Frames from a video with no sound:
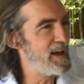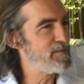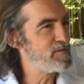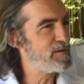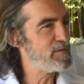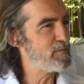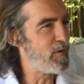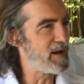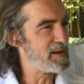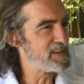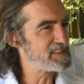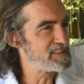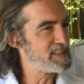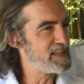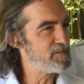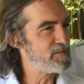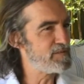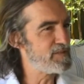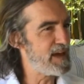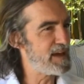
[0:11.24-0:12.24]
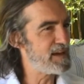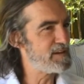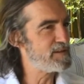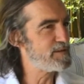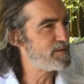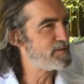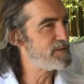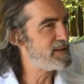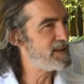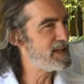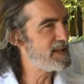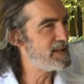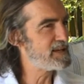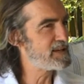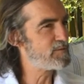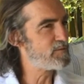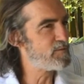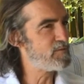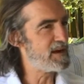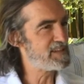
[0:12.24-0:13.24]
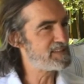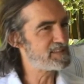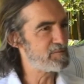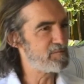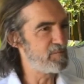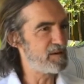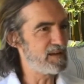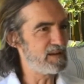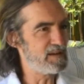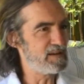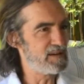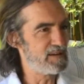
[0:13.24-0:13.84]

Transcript: Everyone is given their unique recipe.